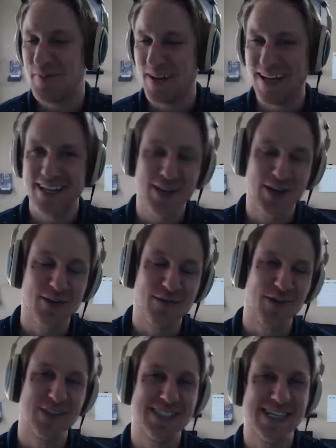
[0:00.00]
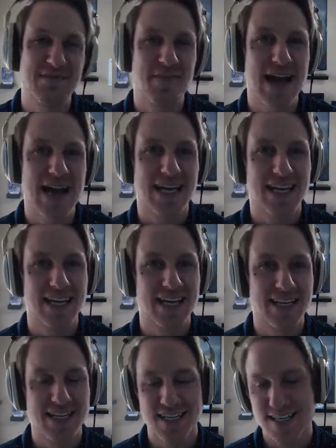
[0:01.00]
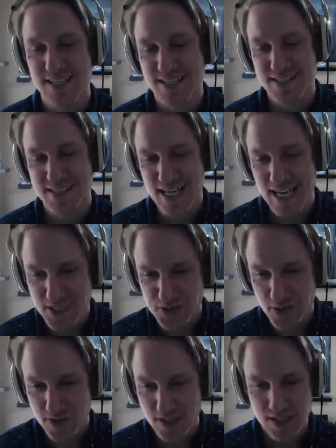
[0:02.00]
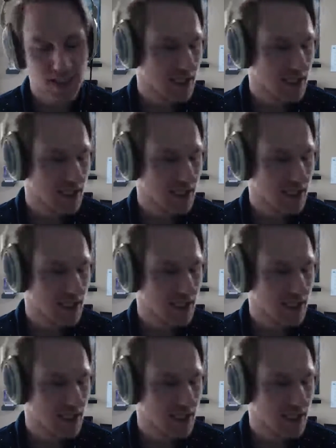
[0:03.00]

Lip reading: but looking forward to get back in schedule.